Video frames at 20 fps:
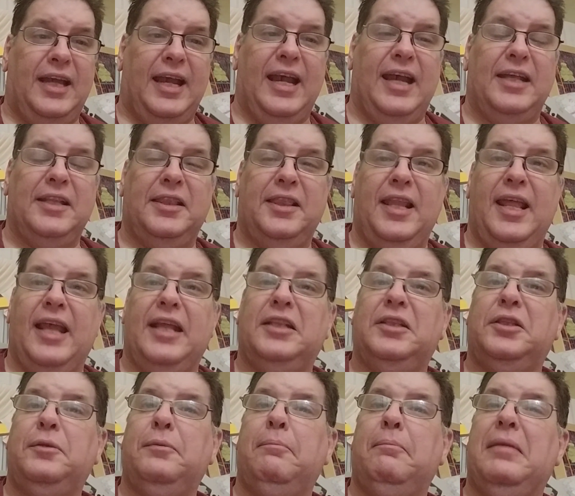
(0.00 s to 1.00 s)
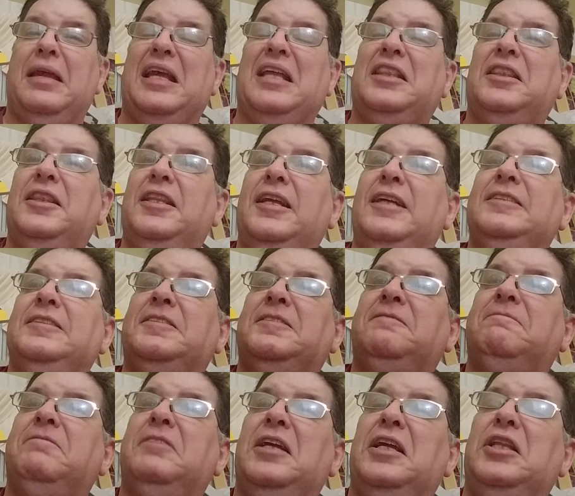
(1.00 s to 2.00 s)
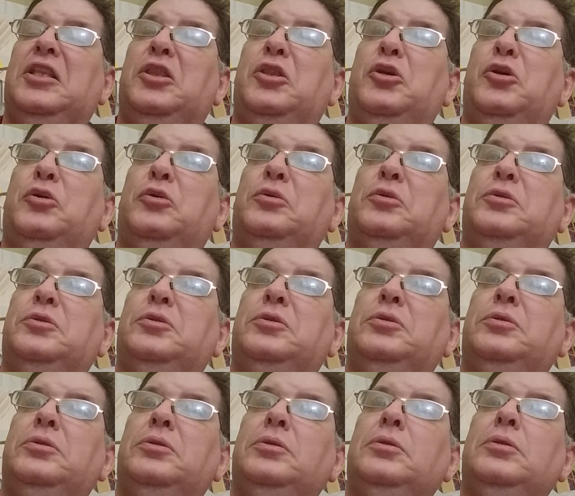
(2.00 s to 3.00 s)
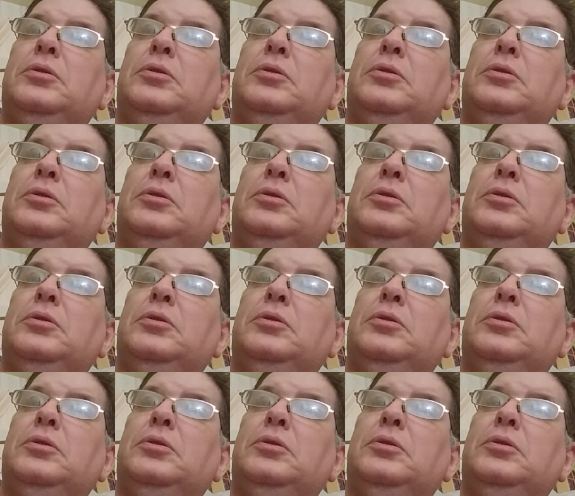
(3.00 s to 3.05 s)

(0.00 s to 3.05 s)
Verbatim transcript: I like to make this video